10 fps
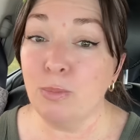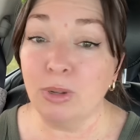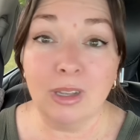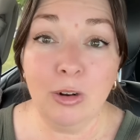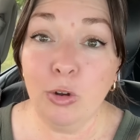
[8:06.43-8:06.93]

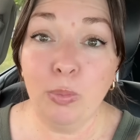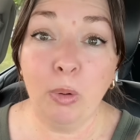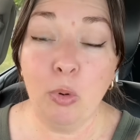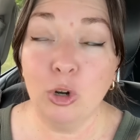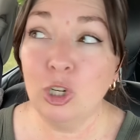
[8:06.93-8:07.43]
political
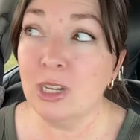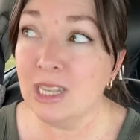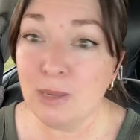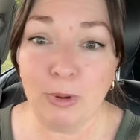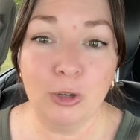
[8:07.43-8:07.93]
proportions,
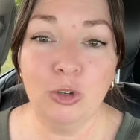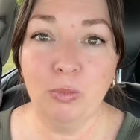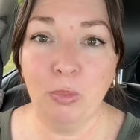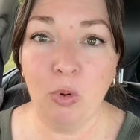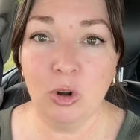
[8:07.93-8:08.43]
spiritual
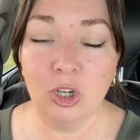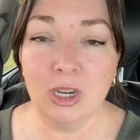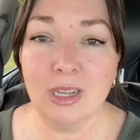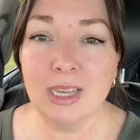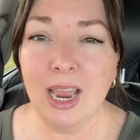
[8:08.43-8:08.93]

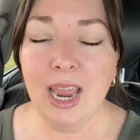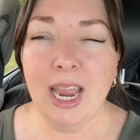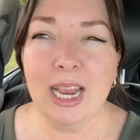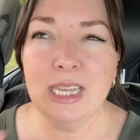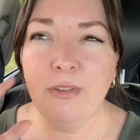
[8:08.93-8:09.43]
proportions.
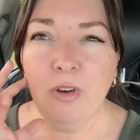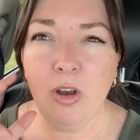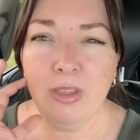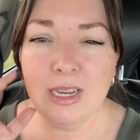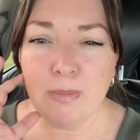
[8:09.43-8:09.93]
It's of
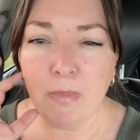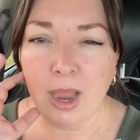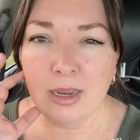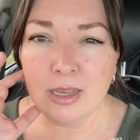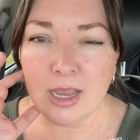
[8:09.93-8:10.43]
all these
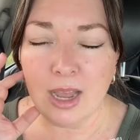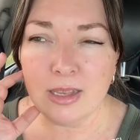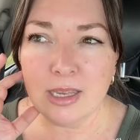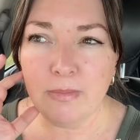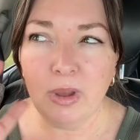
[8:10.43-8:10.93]

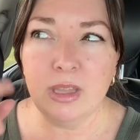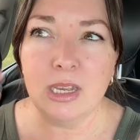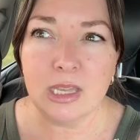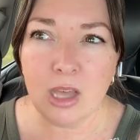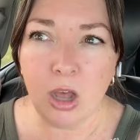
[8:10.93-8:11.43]
mindsets and
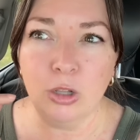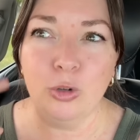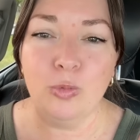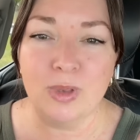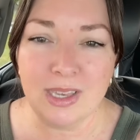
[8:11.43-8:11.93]
these thought
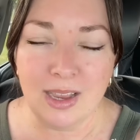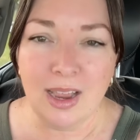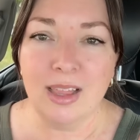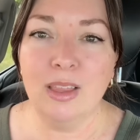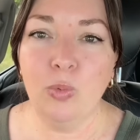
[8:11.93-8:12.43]
loops
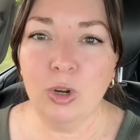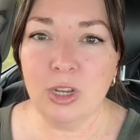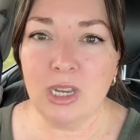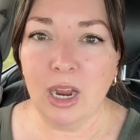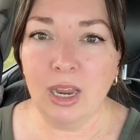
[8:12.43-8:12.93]
that we're
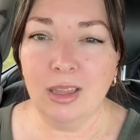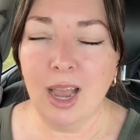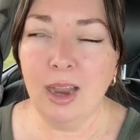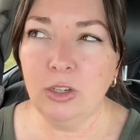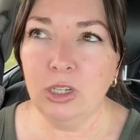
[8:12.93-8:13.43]
stuck in that
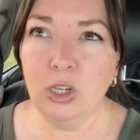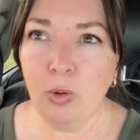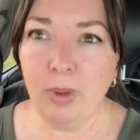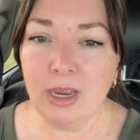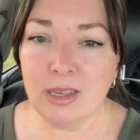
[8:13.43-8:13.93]
actually
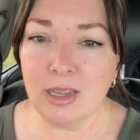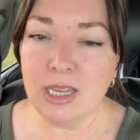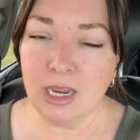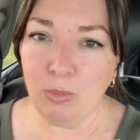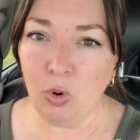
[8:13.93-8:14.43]
don't make sense
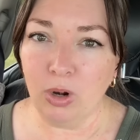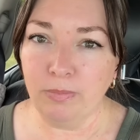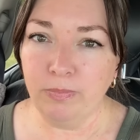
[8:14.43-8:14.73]
anymore.